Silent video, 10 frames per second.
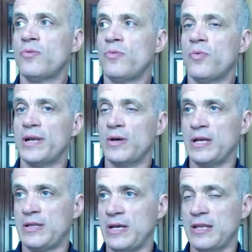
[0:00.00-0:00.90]
what
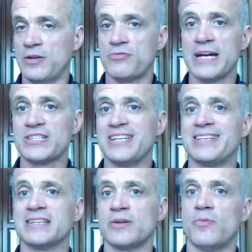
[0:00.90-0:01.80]
it, in a direction it
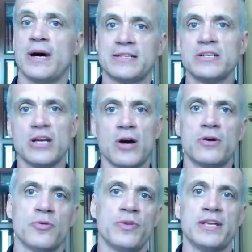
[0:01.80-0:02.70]
doesn't want to go
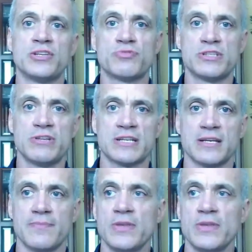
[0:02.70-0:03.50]
or that it's restricted.